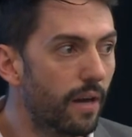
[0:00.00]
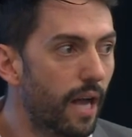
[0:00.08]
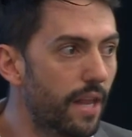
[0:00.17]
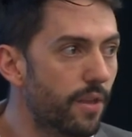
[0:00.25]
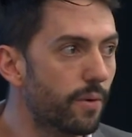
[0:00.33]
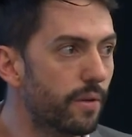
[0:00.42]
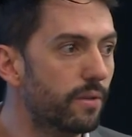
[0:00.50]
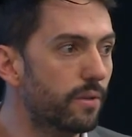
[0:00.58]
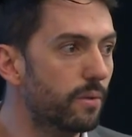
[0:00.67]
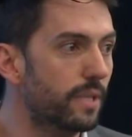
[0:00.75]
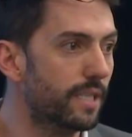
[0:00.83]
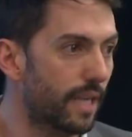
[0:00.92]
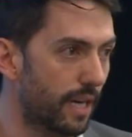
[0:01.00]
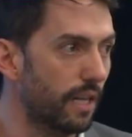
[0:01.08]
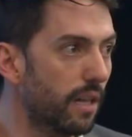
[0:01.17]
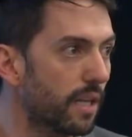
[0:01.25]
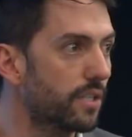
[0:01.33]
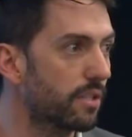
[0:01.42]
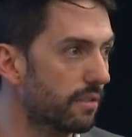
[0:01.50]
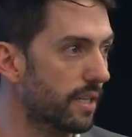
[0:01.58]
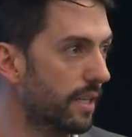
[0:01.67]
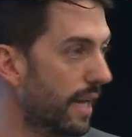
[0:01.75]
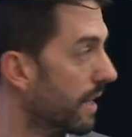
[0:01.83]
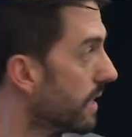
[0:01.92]
And you can do these kind of
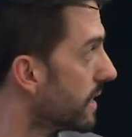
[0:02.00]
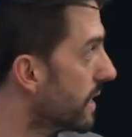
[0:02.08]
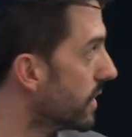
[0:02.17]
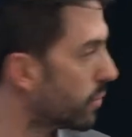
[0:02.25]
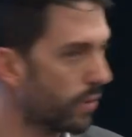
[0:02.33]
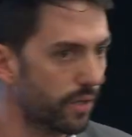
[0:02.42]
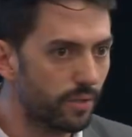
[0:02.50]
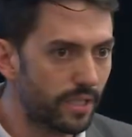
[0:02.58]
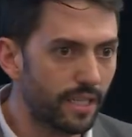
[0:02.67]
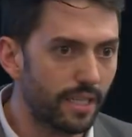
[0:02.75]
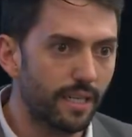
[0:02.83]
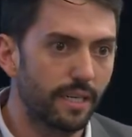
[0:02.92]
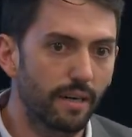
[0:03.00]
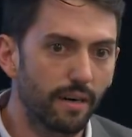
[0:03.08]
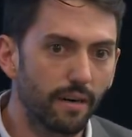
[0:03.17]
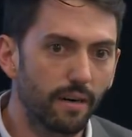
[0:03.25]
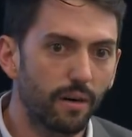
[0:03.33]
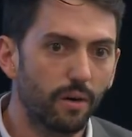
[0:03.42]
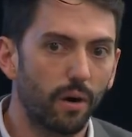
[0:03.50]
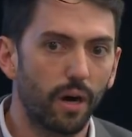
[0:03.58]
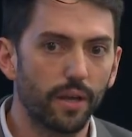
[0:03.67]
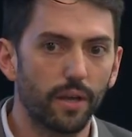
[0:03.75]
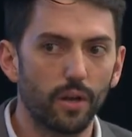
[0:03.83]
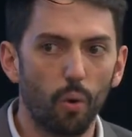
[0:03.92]
clustering analyses where you see, uh,
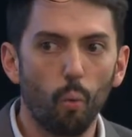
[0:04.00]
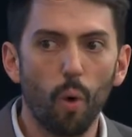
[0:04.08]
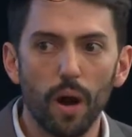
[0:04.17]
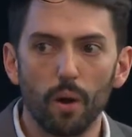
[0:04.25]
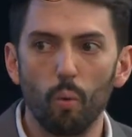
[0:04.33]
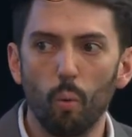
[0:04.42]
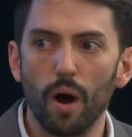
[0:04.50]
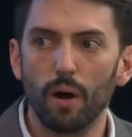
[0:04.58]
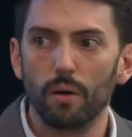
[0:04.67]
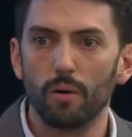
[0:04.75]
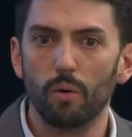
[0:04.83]
you know, what, what,